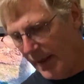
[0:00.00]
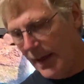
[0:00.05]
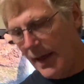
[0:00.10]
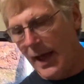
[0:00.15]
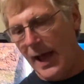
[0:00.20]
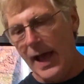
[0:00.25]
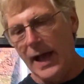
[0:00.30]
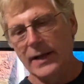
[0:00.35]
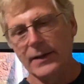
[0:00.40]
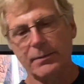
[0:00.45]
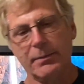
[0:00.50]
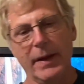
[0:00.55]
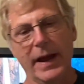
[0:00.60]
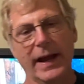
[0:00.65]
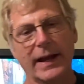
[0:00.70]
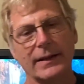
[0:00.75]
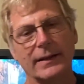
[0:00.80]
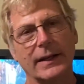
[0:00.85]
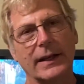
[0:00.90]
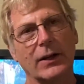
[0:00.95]
has
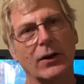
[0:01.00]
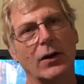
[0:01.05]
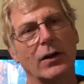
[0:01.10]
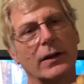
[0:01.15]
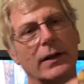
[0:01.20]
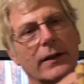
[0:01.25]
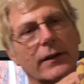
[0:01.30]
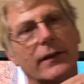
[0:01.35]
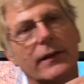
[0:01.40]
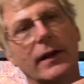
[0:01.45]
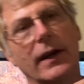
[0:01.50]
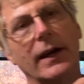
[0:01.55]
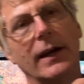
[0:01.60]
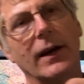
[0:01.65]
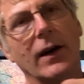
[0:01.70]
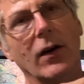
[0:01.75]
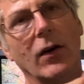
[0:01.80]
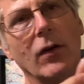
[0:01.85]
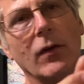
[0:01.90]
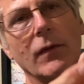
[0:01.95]
banding on its
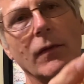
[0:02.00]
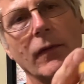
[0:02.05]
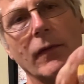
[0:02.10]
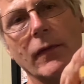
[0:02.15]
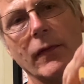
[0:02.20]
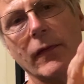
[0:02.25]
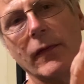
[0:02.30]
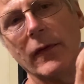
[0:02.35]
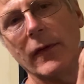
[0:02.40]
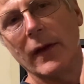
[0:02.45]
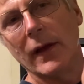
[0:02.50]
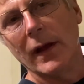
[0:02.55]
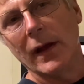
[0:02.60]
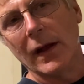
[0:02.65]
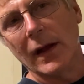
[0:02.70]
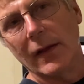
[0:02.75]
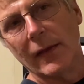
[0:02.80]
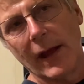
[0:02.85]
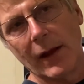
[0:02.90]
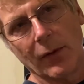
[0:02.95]
tail.
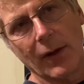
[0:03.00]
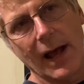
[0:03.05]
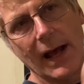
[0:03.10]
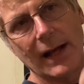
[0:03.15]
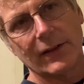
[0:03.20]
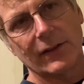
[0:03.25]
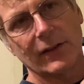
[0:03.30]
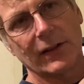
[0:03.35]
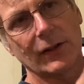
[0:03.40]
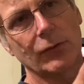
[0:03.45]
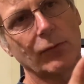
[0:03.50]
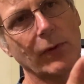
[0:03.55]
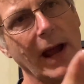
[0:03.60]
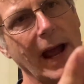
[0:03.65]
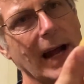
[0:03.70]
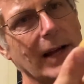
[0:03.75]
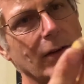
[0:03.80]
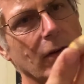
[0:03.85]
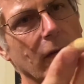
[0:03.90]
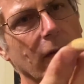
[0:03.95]
They will actually
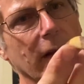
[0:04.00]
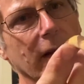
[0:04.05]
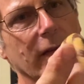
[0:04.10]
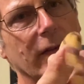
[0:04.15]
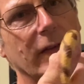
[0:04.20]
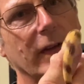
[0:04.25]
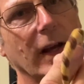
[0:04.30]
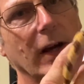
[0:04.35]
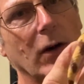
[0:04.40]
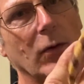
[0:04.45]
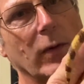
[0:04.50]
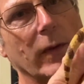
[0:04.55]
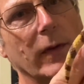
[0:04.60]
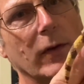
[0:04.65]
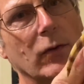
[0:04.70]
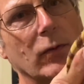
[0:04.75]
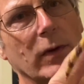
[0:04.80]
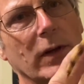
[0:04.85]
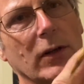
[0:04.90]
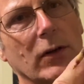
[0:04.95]
rattle this tail when they're
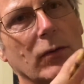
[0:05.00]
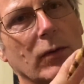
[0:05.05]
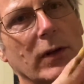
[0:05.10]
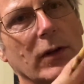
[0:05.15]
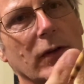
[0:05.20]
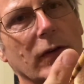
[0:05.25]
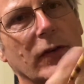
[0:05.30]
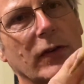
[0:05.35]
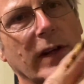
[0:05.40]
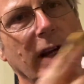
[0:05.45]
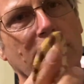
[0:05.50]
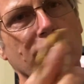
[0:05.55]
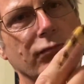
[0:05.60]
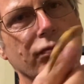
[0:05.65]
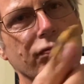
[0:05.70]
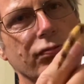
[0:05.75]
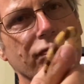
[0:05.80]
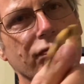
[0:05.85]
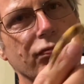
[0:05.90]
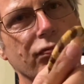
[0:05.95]
real scared.
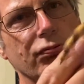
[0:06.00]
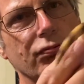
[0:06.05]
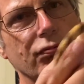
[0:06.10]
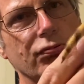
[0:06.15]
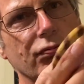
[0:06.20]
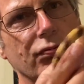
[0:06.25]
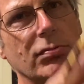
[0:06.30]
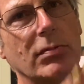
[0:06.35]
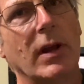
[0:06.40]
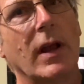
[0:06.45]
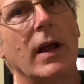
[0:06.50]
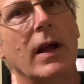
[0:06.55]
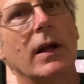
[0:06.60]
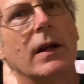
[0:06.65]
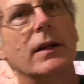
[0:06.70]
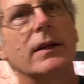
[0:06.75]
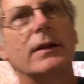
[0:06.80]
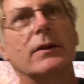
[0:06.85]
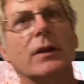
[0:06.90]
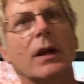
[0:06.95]

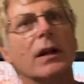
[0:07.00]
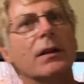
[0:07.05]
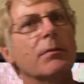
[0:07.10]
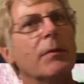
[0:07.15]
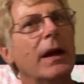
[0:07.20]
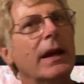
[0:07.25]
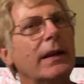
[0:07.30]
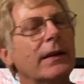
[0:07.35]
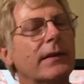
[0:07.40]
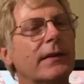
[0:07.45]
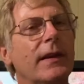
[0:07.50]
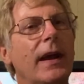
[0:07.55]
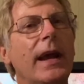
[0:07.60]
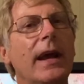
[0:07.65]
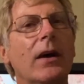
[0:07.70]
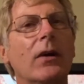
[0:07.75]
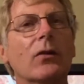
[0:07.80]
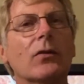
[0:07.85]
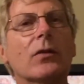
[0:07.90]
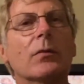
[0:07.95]
Doesn't make a
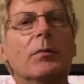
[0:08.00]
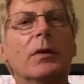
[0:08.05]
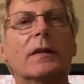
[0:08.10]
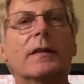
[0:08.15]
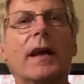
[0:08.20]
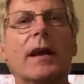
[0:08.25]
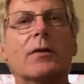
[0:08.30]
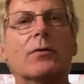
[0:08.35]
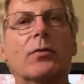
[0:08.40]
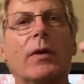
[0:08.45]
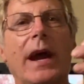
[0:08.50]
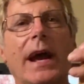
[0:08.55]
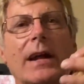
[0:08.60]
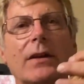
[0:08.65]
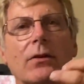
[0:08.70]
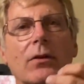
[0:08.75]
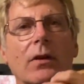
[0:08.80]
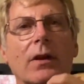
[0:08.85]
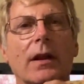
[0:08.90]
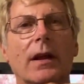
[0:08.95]
sound, but they
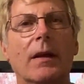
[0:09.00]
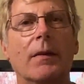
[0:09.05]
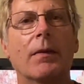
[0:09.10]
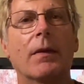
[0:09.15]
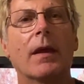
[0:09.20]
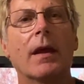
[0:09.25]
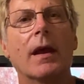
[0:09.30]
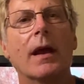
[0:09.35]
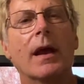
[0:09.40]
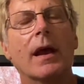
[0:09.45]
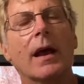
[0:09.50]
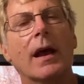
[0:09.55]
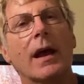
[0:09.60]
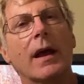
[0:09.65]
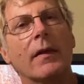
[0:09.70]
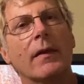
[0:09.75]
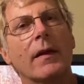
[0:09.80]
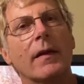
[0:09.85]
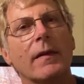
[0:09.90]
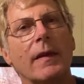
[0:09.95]
rattle it,
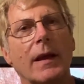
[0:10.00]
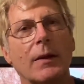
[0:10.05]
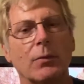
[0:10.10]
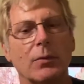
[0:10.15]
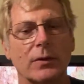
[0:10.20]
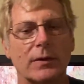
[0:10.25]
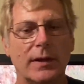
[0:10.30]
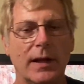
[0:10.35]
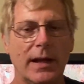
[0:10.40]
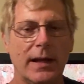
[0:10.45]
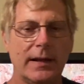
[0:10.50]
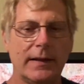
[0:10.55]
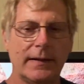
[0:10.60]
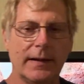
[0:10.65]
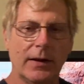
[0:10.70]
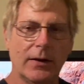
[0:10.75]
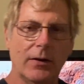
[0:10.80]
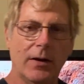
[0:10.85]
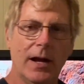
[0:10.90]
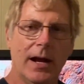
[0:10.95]
and then they will take
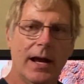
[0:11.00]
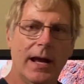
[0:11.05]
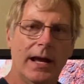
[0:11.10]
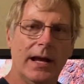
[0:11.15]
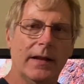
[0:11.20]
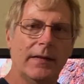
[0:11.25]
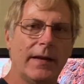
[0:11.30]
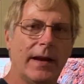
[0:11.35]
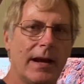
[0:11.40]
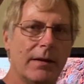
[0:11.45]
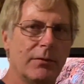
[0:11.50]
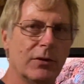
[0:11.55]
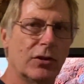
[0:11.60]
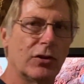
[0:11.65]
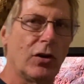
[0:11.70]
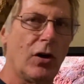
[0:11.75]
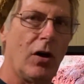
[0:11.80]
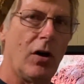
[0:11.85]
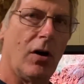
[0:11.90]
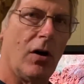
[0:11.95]
their head. They have a
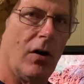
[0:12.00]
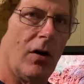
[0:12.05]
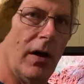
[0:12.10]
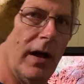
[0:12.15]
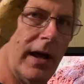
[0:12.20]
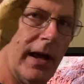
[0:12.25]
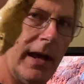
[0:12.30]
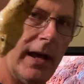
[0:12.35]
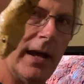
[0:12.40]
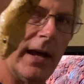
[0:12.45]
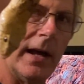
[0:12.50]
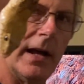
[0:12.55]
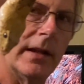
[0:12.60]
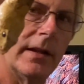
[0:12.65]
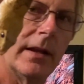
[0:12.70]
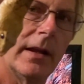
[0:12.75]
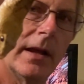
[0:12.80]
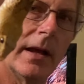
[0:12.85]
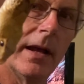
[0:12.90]
tall head